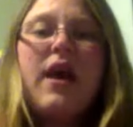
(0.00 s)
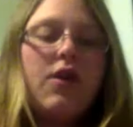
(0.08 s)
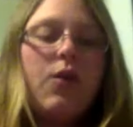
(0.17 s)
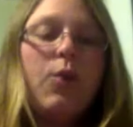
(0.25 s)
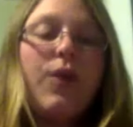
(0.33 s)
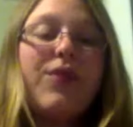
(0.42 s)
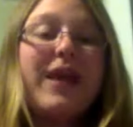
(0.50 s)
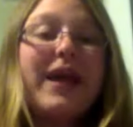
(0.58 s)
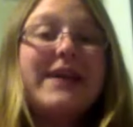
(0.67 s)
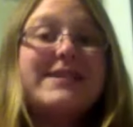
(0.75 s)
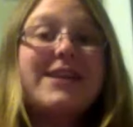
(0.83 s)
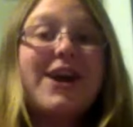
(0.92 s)
One thing I
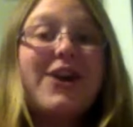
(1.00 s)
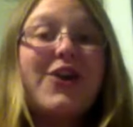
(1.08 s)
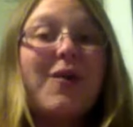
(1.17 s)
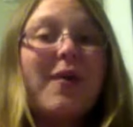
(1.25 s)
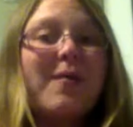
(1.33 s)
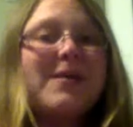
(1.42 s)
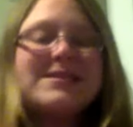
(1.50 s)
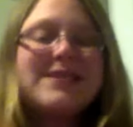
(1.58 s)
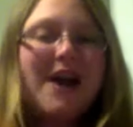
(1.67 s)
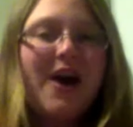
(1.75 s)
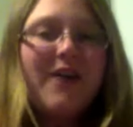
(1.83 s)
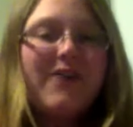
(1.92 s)
did not know about
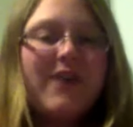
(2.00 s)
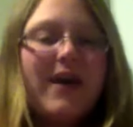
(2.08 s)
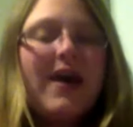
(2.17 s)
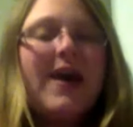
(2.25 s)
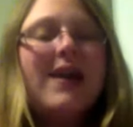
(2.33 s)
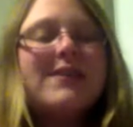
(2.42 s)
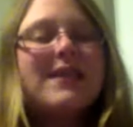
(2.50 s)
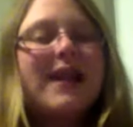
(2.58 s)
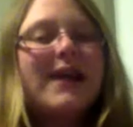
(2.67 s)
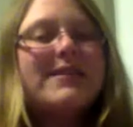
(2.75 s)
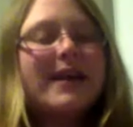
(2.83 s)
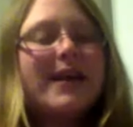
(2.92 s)
myself is that as
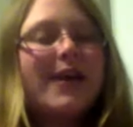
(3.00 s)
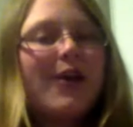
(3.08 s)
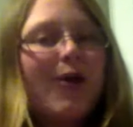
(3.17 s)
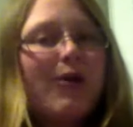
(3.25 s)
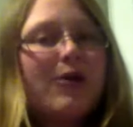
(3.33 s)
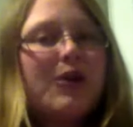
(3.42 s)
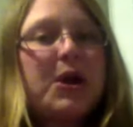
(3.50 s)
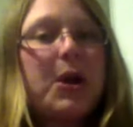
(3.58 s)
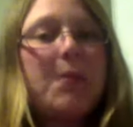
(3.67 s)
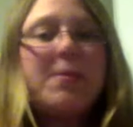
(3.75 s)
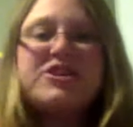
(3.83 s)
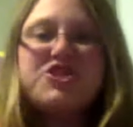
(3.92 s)
I get older,
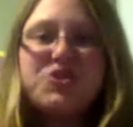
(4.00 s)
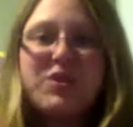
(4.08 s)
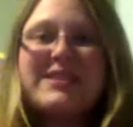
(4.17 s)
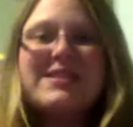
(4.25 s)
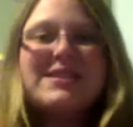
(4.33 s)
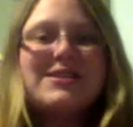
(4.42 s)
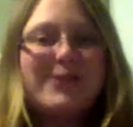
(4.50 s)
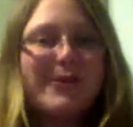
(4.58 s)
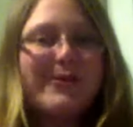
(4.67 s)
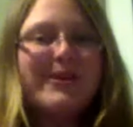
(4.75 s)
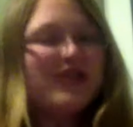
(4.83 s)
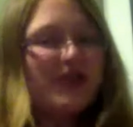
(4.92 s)
my joints don't
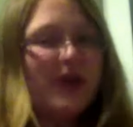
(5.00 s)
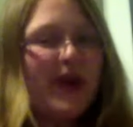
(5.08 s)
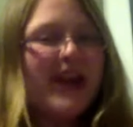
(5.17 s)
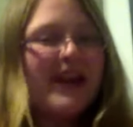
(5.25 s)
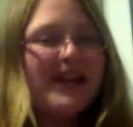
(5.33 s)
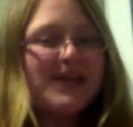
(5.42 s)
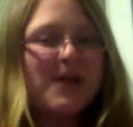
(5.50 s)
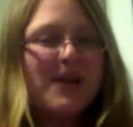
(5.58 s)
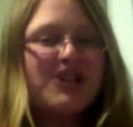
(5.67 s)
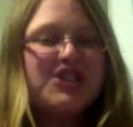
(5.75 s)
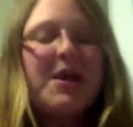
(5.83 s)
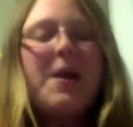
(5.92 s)
enjoy it as much.
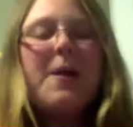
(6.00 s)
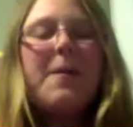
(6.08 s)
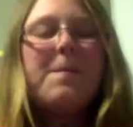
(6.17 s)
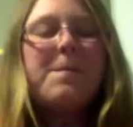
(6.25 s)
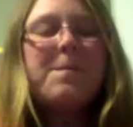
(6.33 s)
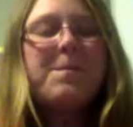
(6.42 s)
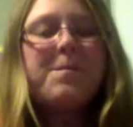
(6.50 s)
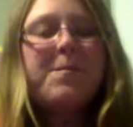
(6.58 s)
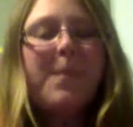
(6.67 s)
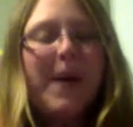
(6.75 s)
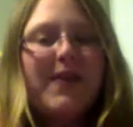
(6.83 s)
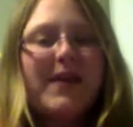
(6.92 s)

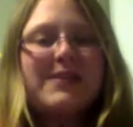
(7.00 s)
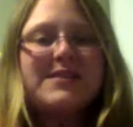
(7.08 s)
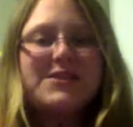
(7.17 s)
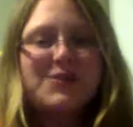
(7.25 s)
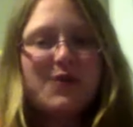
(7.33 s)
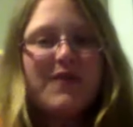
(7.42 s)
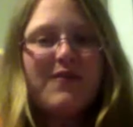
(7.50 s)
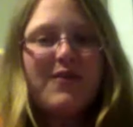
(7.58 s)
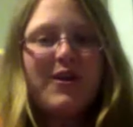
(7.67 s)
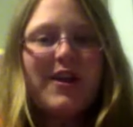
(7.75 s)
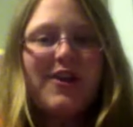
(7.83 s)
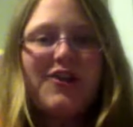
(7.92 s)
But that's a story for
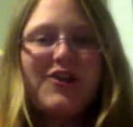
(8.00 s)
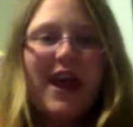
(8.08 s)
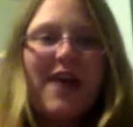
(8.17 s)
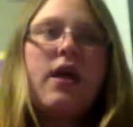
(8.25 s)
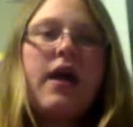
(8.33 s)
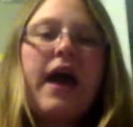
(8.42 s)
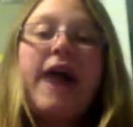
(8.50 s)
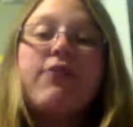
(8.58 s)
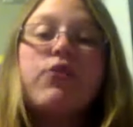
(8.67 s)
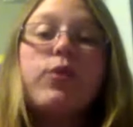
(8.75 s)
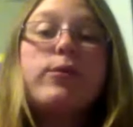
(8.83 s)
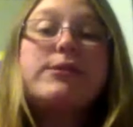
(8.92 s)
another day. After
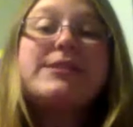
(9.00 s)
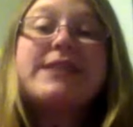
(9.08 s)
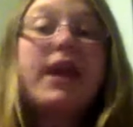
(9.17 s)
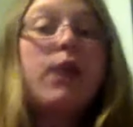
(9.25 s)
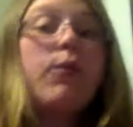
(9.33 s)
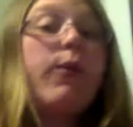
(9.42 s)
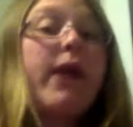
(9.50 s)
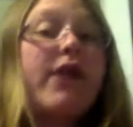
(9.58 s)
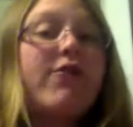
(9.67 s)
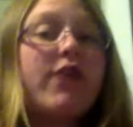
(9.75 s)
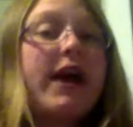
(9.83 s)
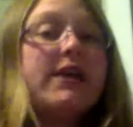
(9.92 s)
we went skating, we went out
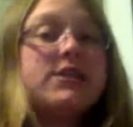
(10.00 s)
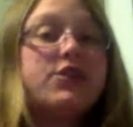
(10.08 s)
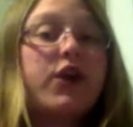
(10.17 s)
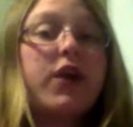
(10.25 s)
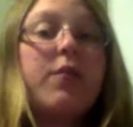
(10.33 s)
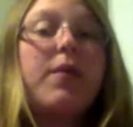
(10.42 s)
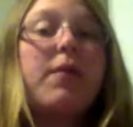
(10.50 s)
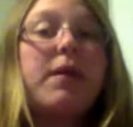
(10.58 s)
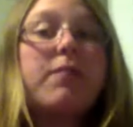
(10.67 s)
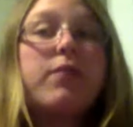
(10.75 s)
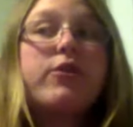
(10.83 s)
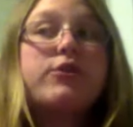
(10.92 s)
for ice cream, and my
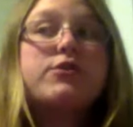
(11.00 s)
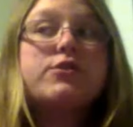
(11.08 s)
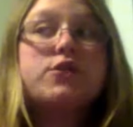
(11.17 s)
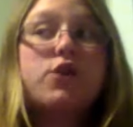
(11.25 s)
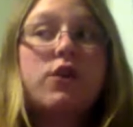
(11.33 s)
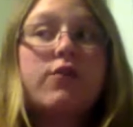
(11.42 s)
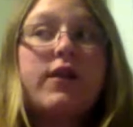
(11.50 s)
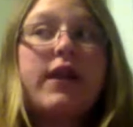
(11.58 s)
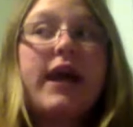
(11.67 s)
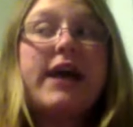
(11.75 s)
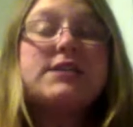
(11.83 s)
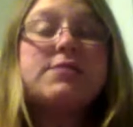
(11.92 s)
brother's girlfriend
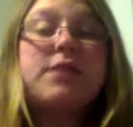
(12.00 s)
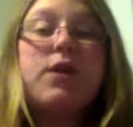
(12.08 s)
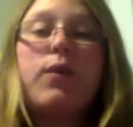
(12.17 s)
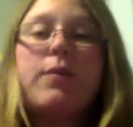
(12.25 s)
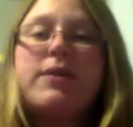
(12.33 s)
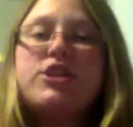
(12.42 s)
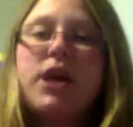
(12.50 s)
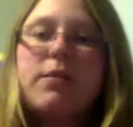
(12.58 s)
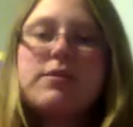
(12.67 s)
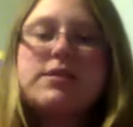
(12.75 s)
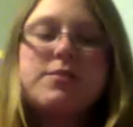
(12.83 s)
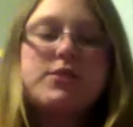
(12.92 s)
asked me when my jam was
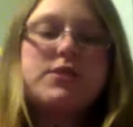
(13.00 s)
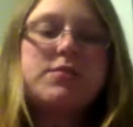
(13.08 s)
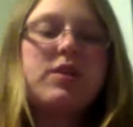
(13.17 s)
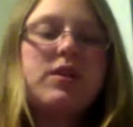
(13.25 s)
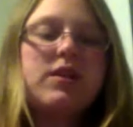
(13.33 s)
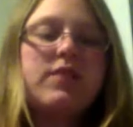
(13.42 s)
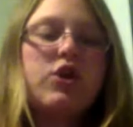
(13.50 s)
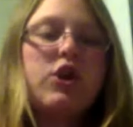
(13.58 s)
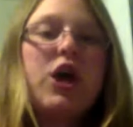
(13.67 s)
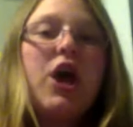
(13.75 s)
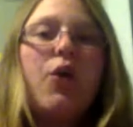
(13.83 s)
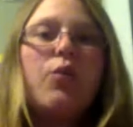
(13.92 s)
supposed to be delivered,
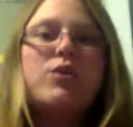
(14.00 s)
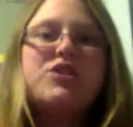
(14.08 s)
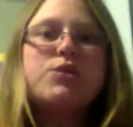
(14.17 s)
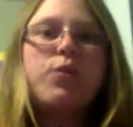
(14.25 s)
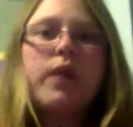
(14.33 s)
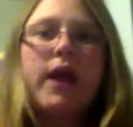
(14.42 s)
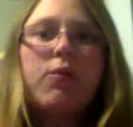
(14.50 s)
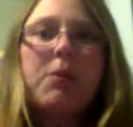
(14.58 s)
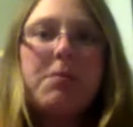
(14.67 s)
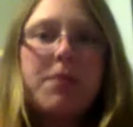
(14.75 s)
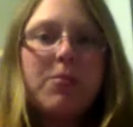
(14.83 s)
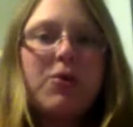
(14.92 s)
which is when I
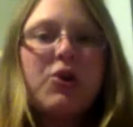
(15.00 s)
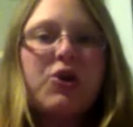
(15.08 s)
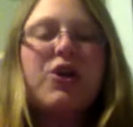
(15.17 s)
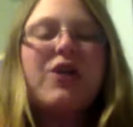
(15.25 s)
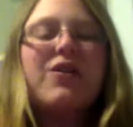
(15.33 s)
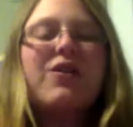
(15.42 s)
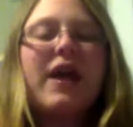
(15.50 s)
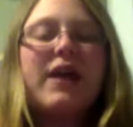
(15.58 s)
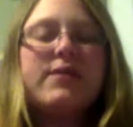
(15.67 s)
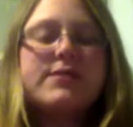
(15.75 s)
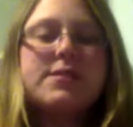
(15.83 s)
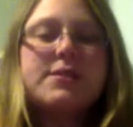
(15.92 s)
remembered that it
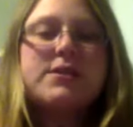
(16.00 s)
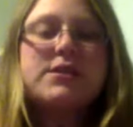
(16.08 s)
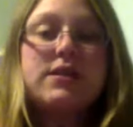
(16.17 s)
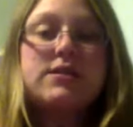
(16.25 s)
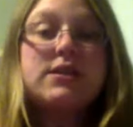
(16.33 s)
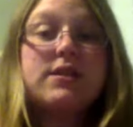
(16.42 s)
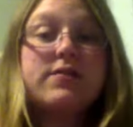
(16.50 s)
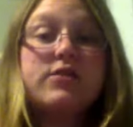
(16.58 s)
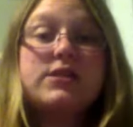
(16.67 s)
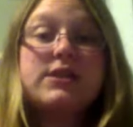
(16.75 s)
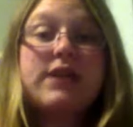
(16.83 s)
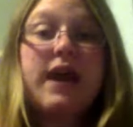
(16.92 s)
was supposed to be delivered
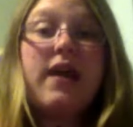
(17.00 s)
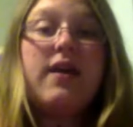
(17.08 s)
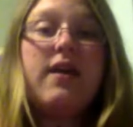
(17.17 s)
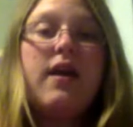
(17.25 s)
today.